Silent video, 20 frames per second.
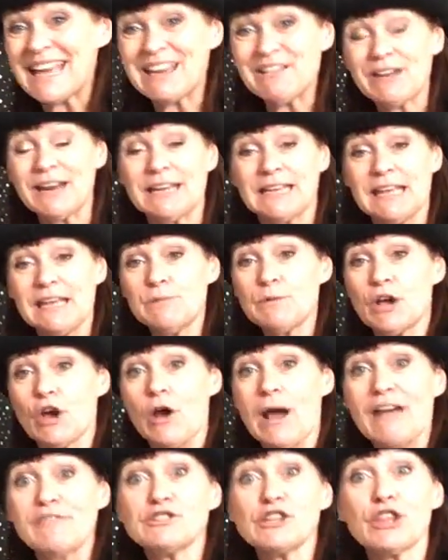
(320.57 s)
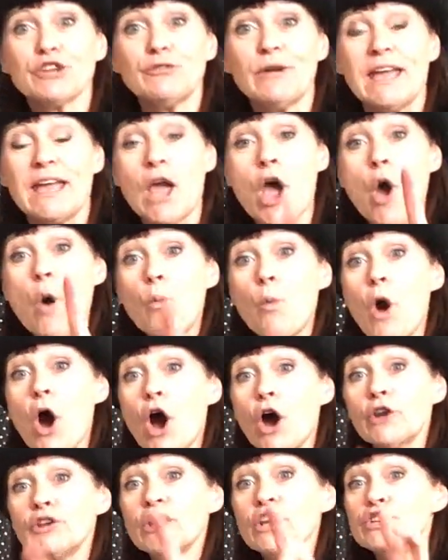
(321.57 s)
Are you ready? Here we go, after three.
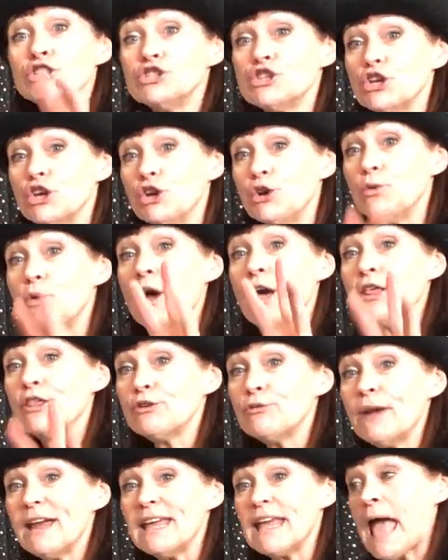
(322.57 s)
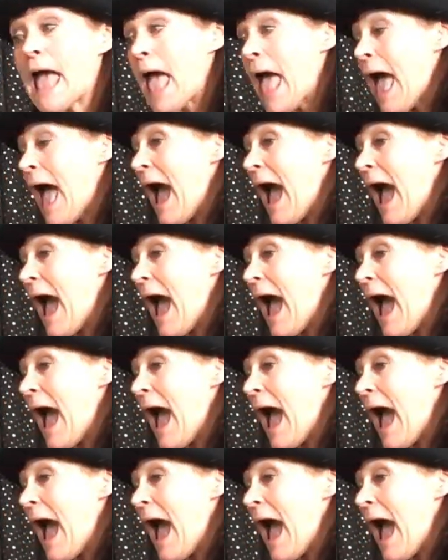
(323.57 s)
One, two, three.